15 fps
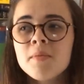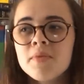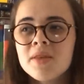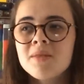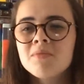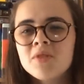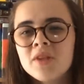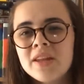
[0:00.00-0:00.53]
but
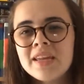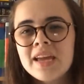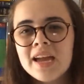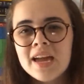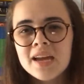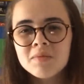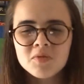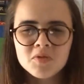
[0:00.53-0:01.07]
then yeah,
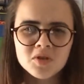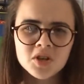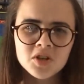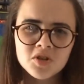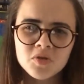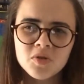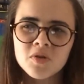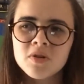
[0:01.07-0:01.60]
again, I'm not
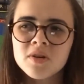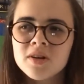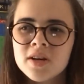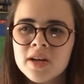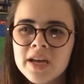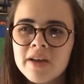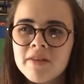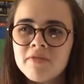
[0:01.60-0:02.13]
too sure
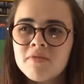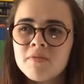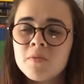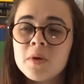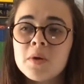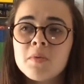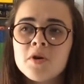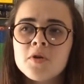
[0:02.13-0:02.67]
if
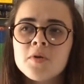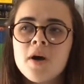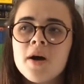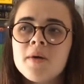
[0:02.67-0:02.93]
we will.